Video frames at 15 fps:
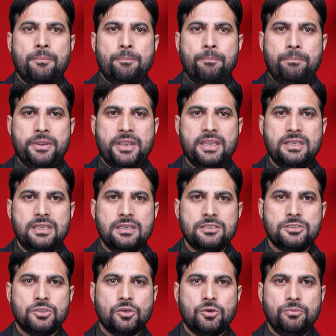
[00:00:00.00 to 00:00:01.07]

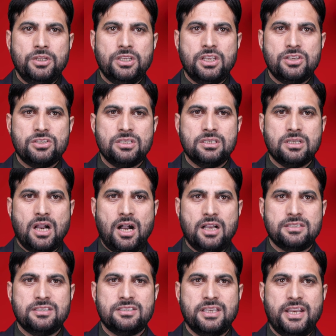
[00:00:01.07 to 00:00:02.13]
barriers to communication,
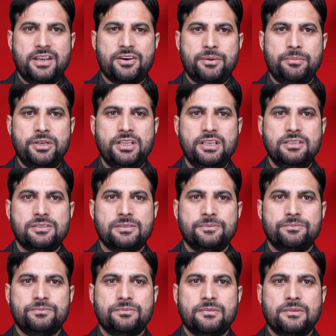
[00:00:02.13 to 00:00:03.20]
causes and remedies,
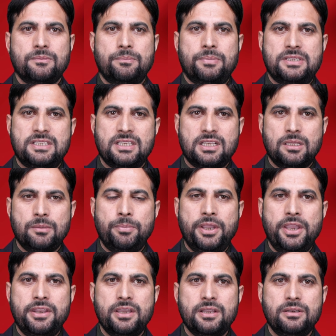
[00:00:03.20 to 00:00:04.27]
physical
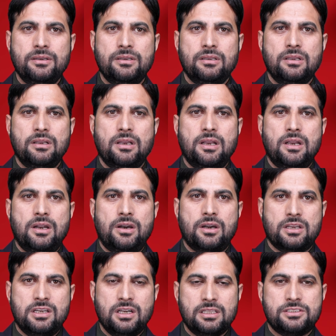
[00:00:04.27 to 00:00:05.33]
barrier,
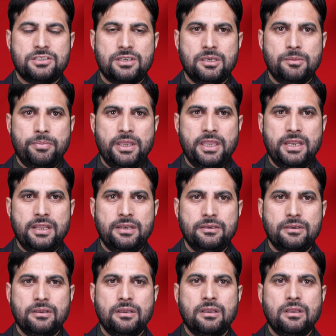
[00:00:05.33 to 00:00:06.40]
cultural barrier,
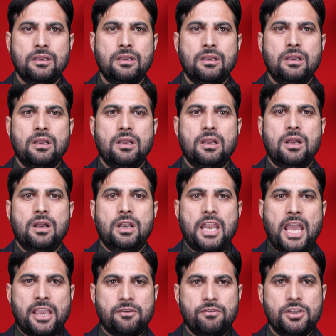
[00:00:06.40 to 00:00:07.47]

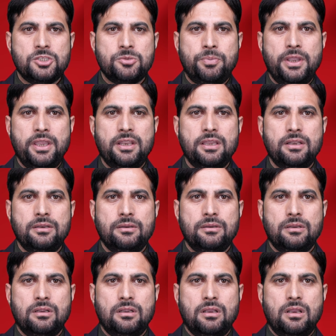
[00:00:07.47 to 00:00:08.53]
language barrier,
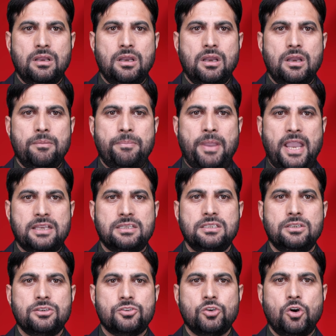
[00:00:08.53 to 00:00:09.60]

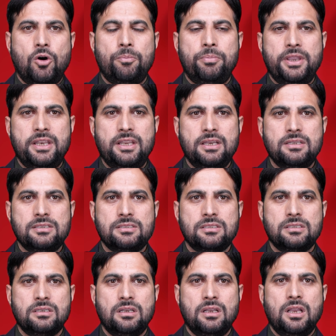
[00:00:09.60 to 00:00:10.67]
factors of barriers,
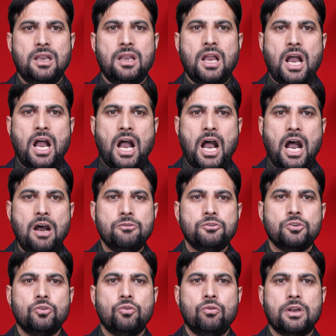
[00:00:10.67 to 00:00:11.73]
how
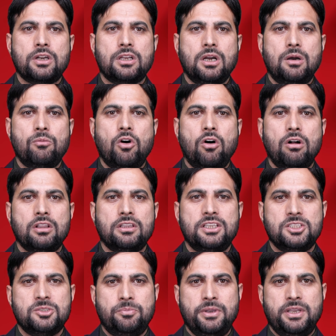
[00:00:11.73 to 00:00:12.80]
to overcome all
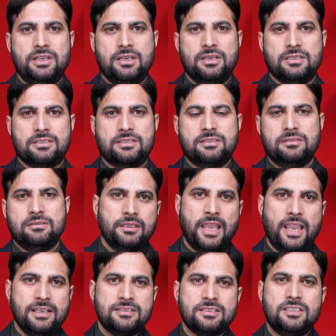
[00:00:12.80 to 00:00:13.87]
these barriers.
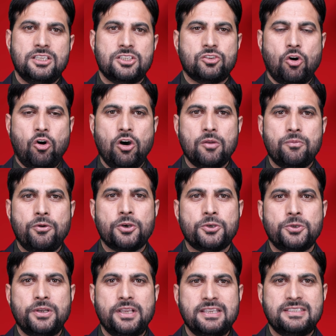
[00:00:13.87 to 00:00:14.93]
Thanks. This is all for
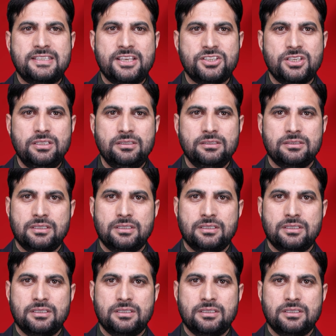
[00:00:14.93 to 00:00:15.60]
today's session.